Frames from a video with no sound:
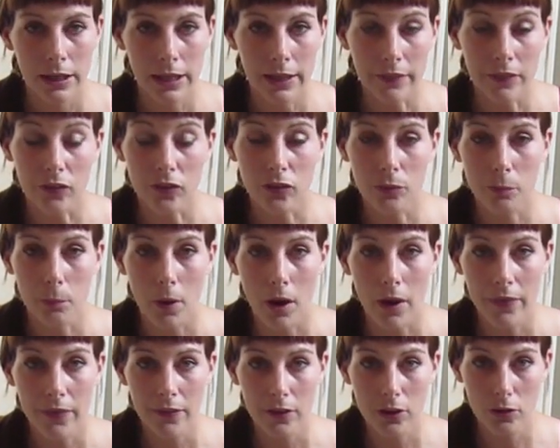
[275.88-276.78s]
in the
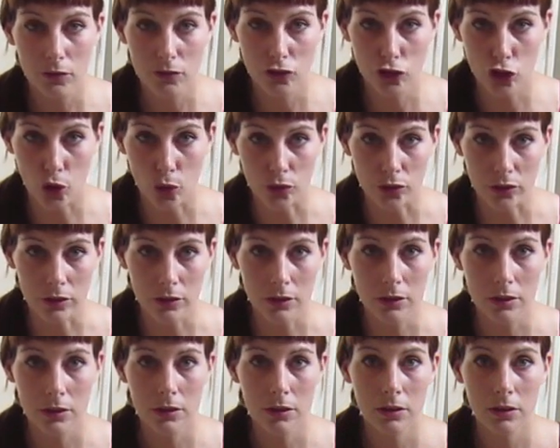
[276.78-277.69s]
spot that you've
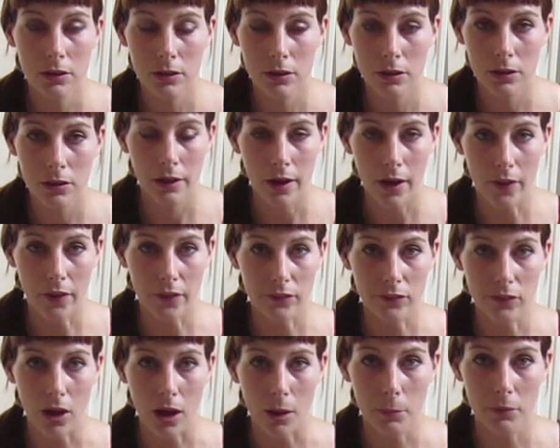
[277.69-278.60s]
chosen on
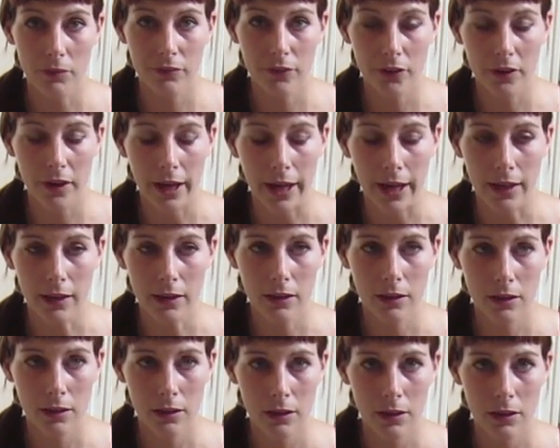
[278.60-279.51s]
the top of your
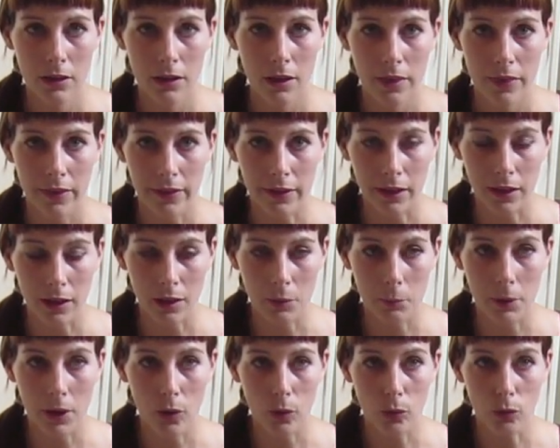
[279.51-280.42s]
head, thinking
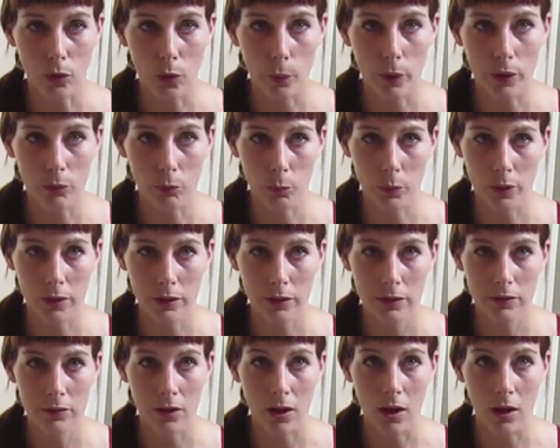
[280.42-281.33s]
about growing
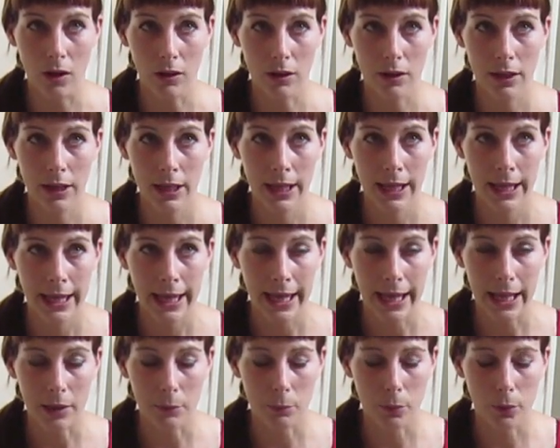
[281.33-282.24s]
really tall
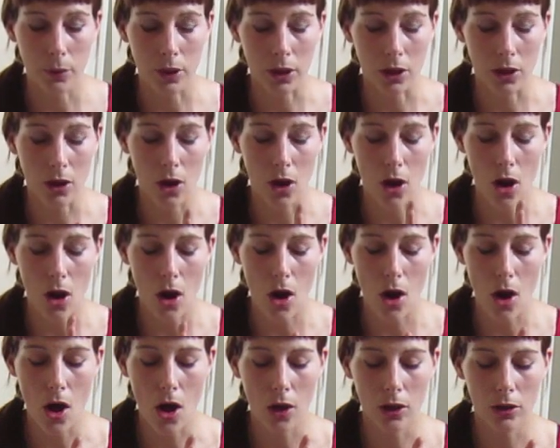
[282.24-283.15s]
and putting
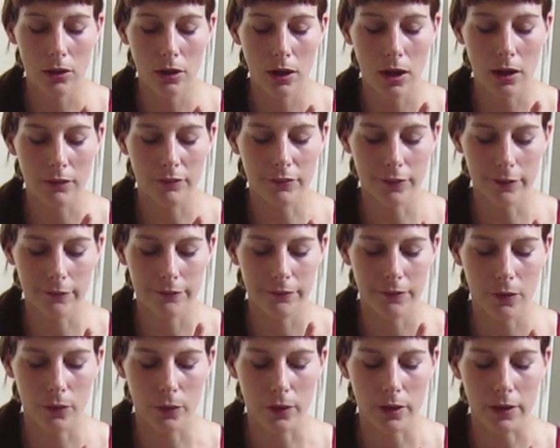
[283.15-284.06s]
all of your
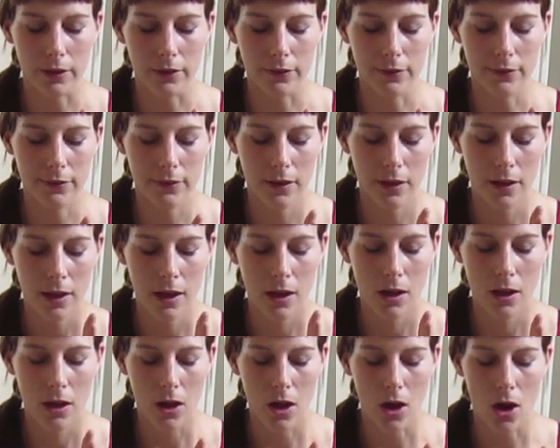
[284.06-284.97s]
focus
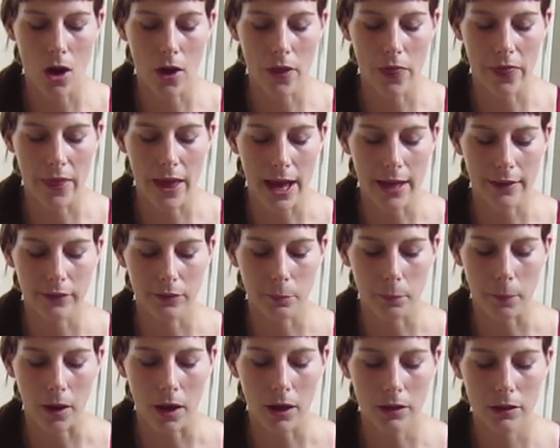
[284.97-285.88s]
on that
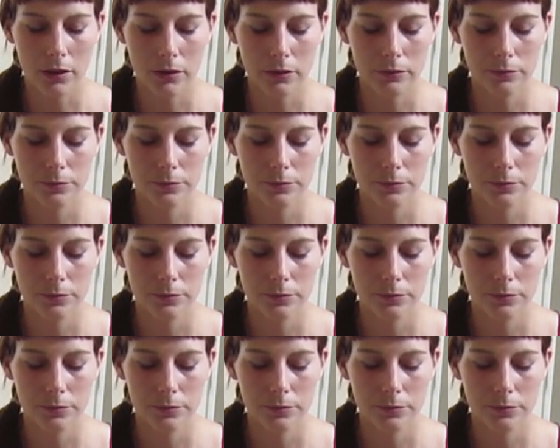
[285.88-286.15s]
spot.